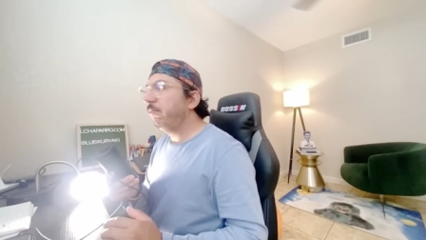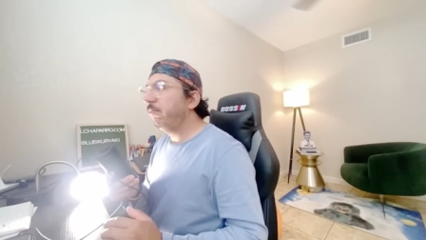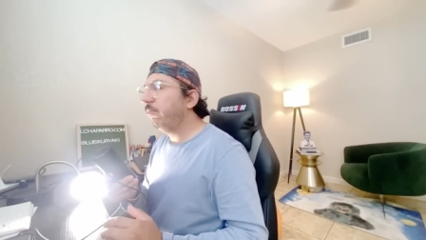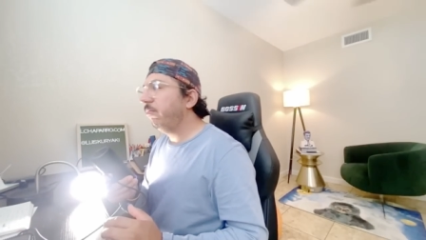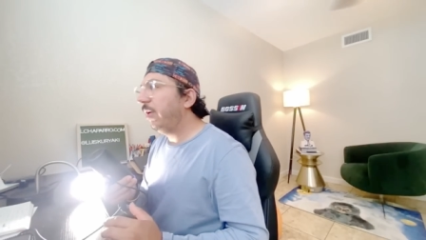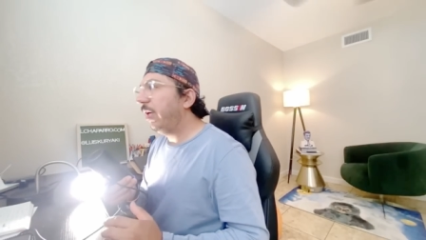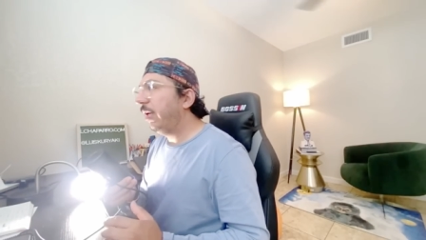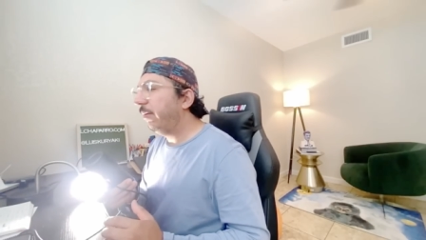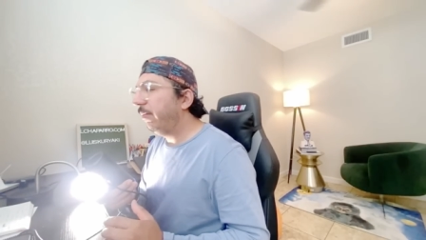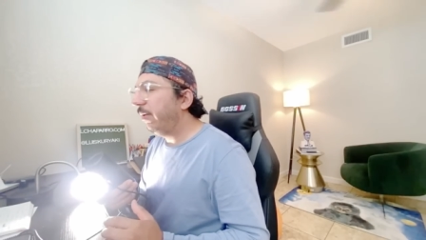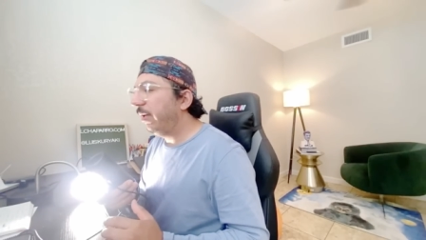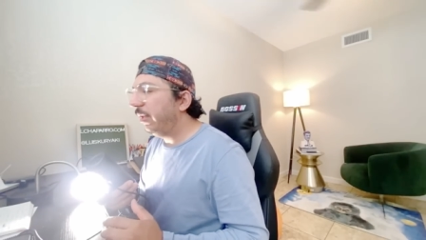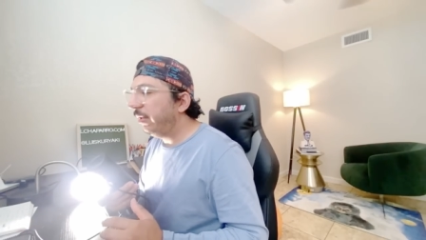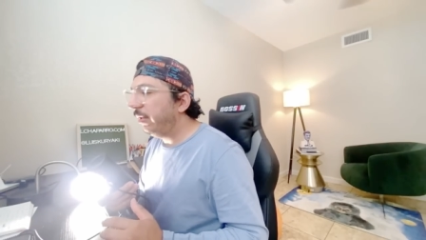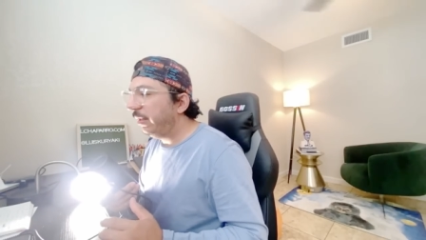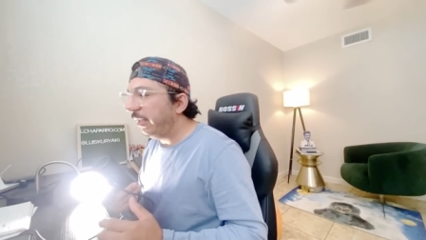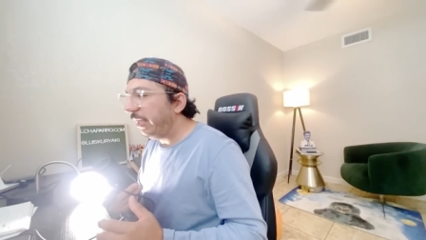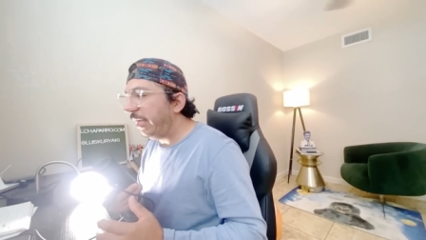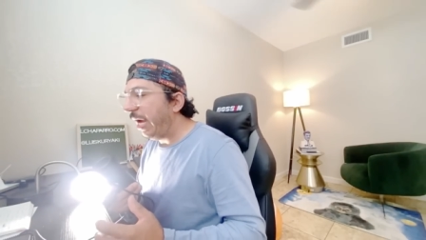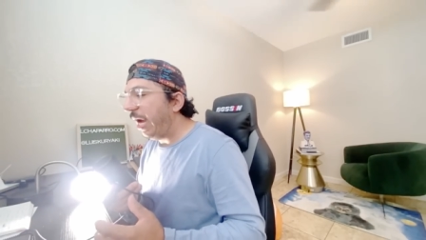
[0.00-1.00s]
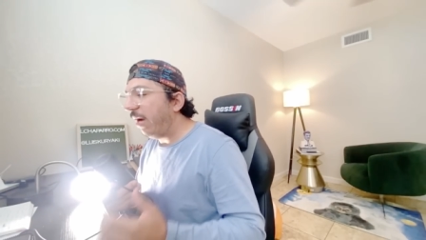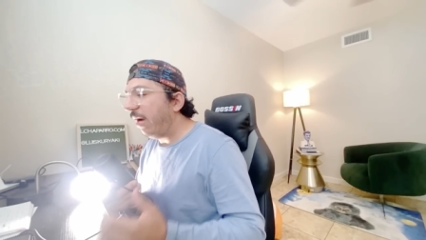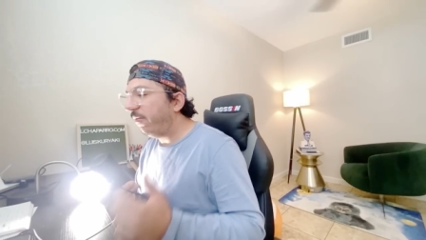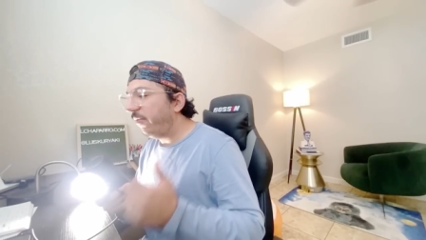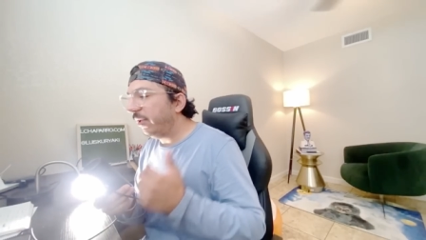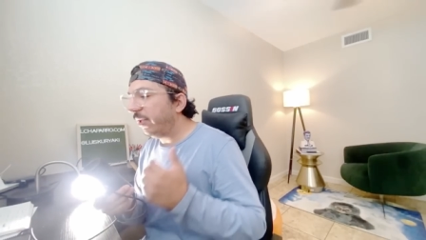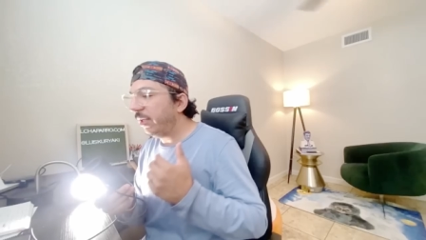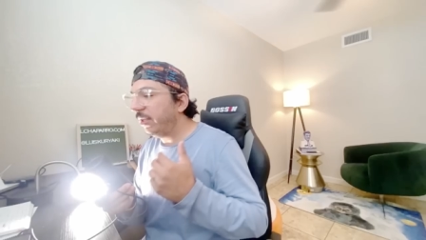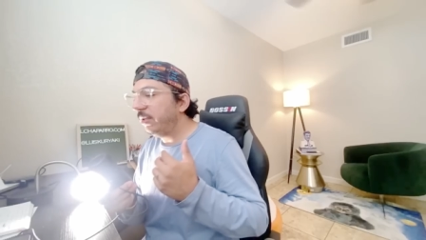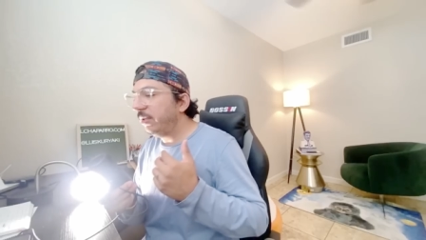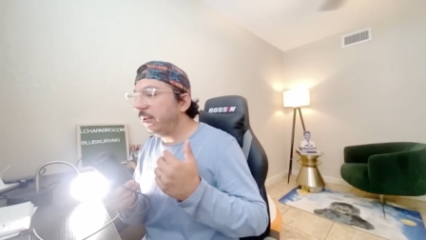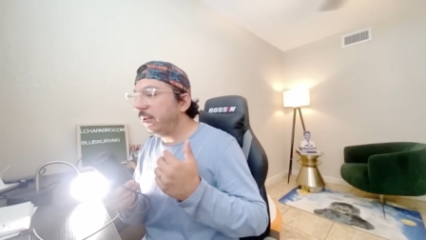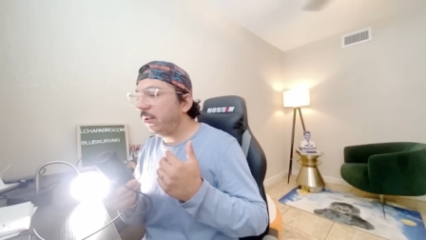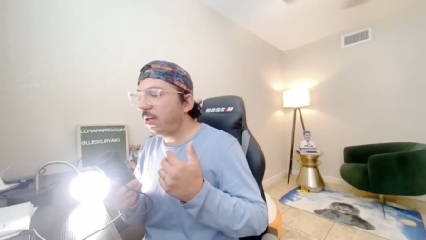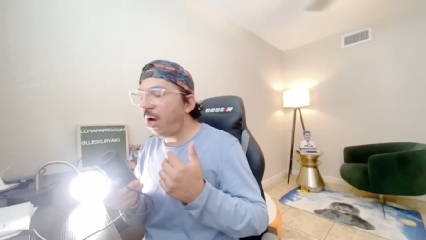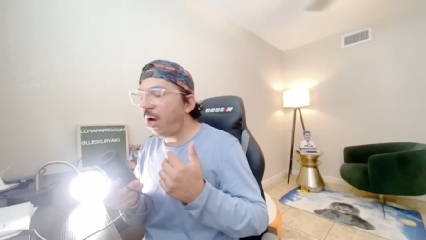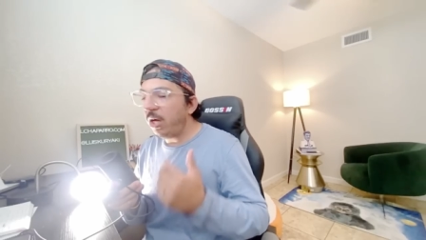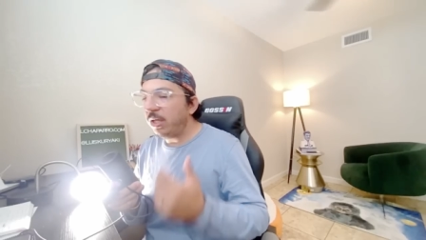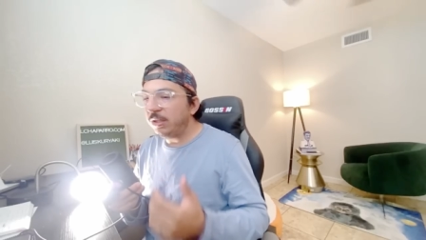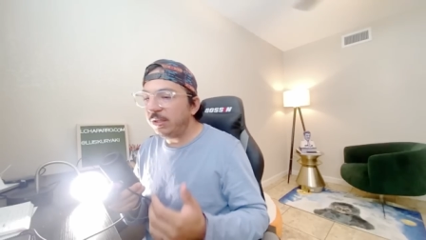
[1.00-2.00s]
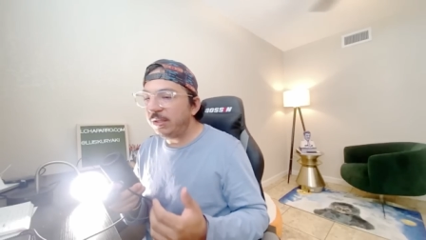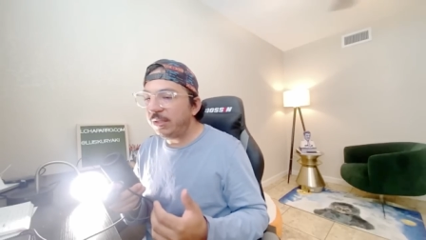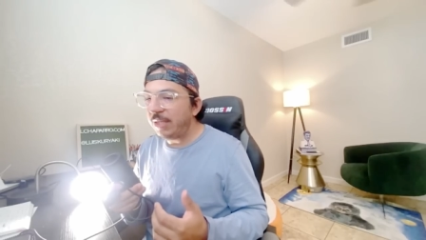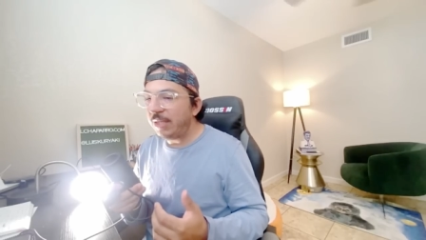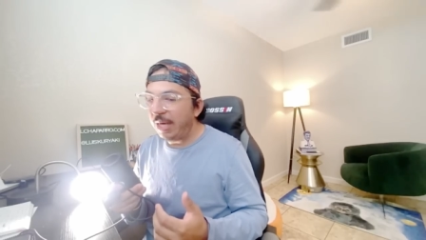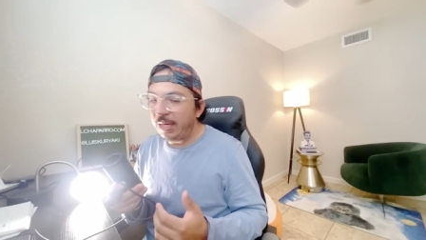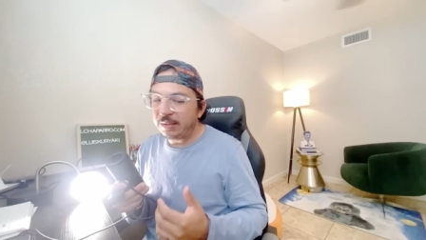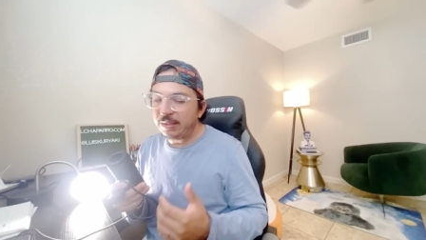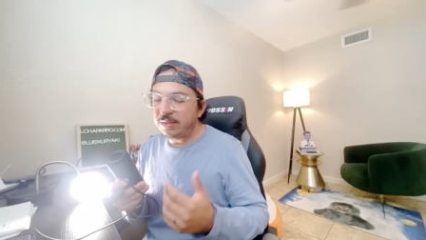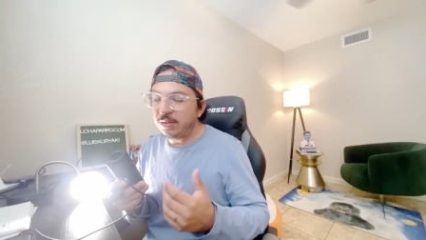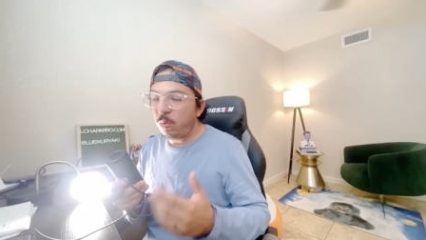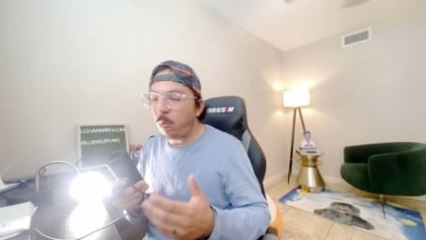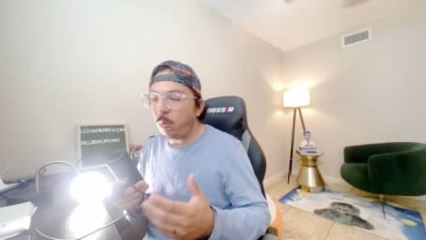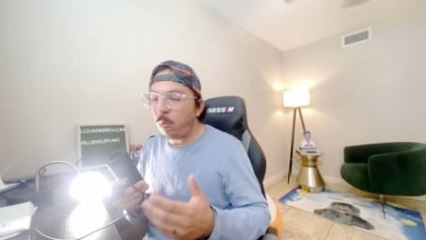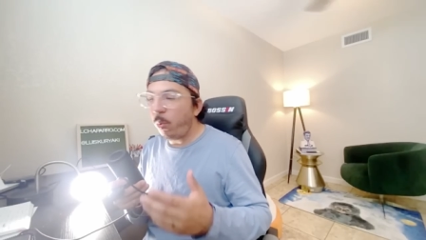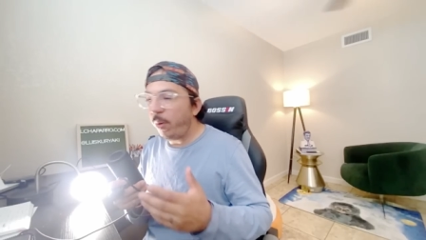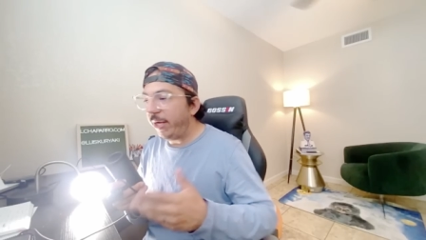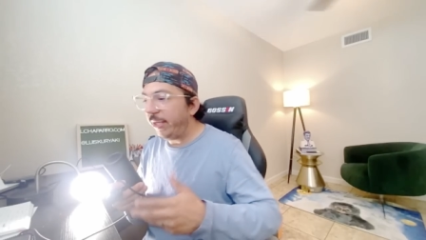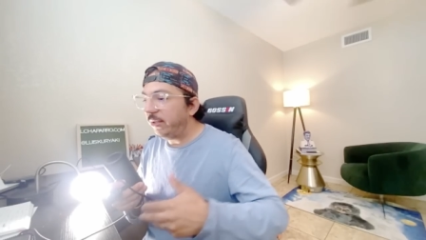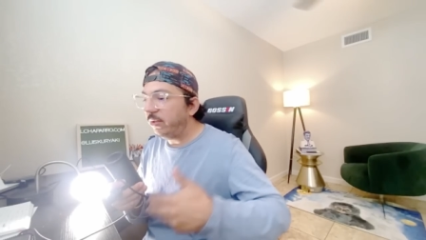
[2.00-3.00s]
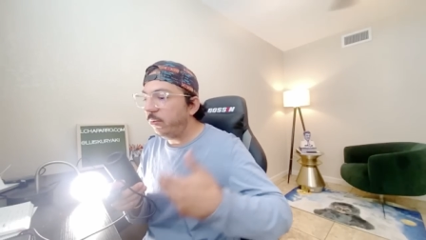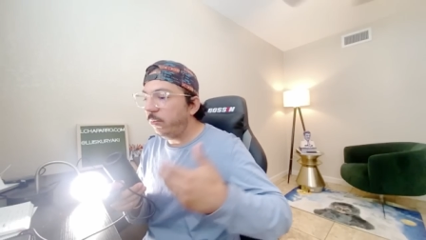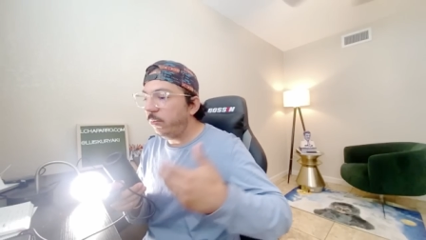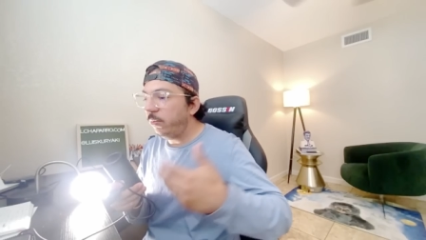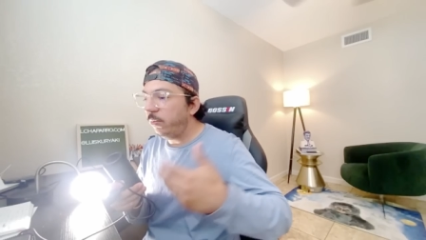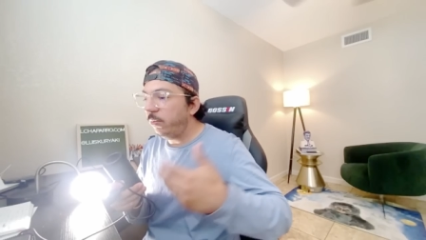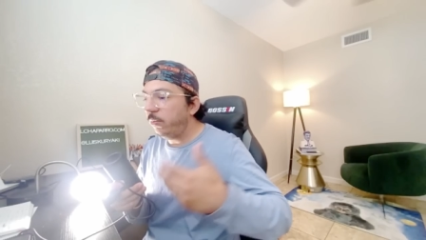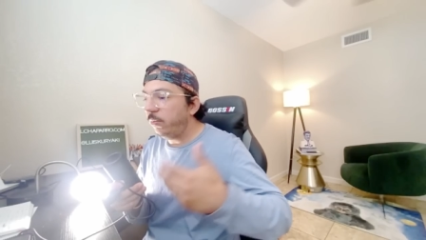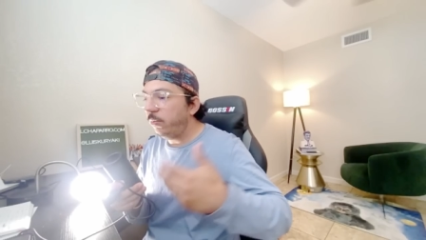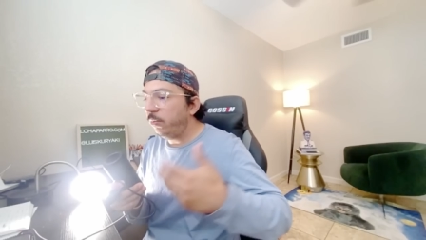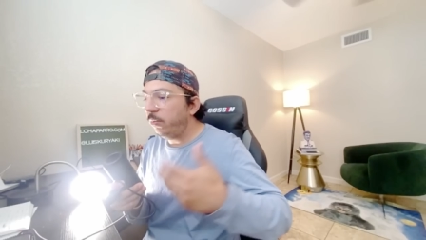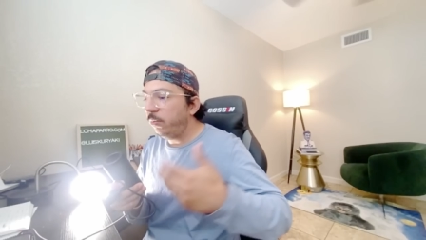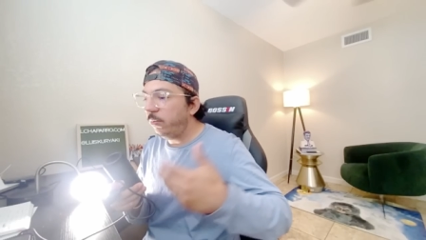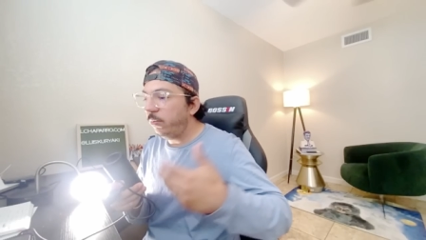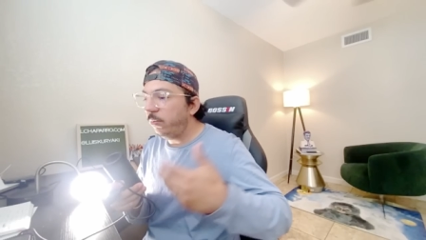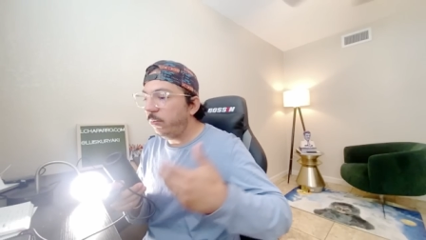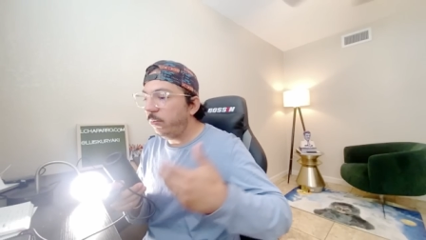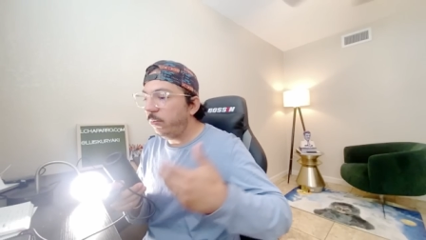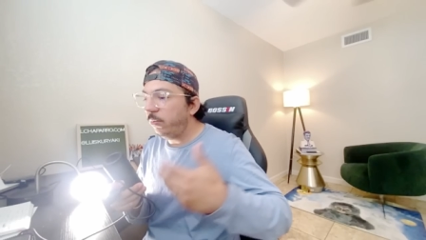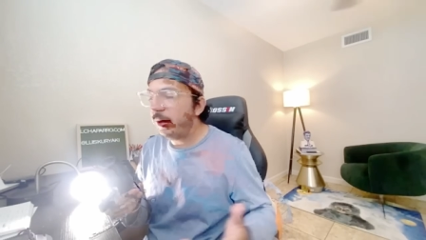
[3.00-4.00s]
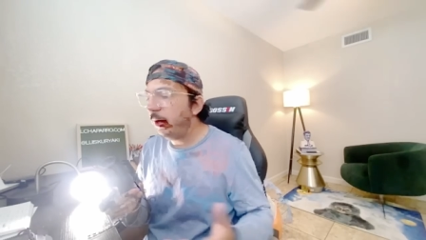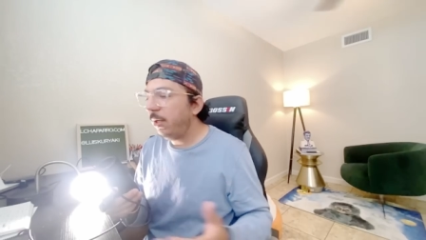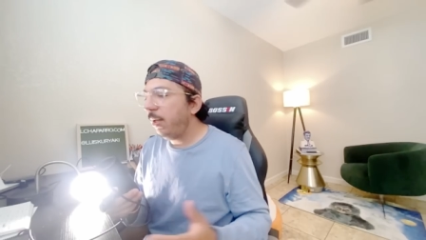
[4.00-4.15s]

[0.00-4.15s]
the African contact as a way to reach Europe,